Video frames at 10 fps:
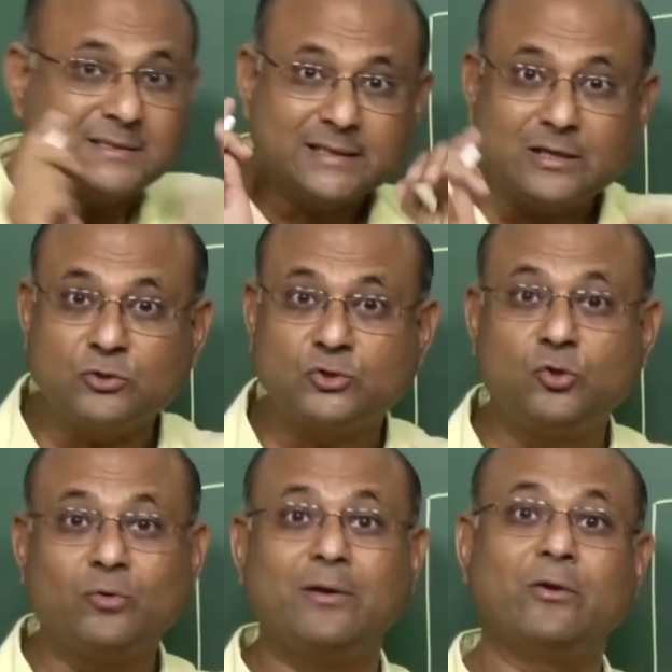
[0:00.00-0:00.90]
first thing that you
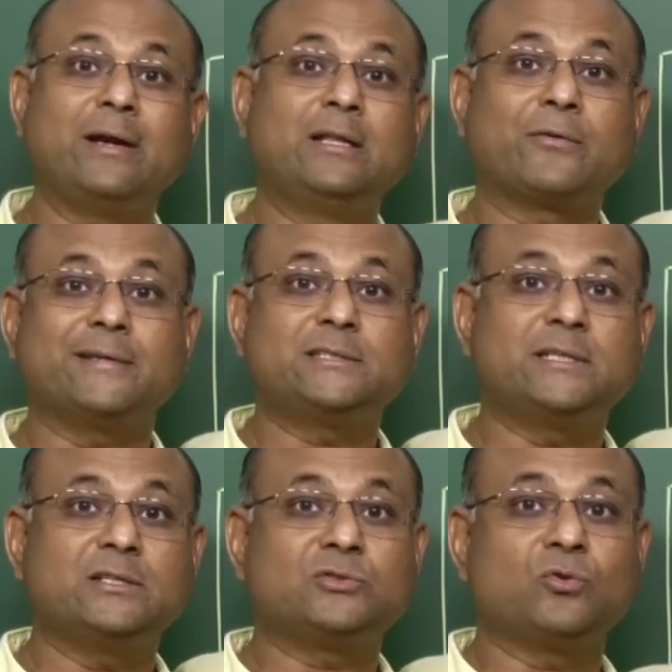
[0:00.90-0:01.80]
should do when you read the
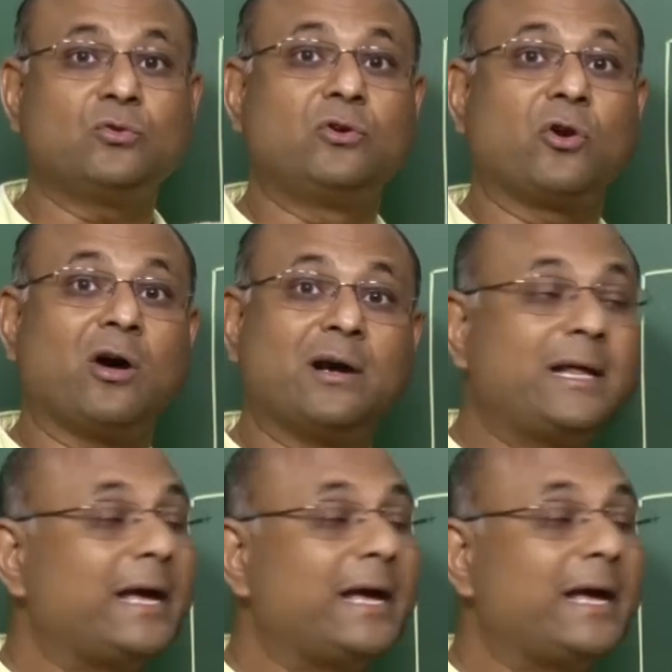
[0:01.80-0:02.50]
question is to draw a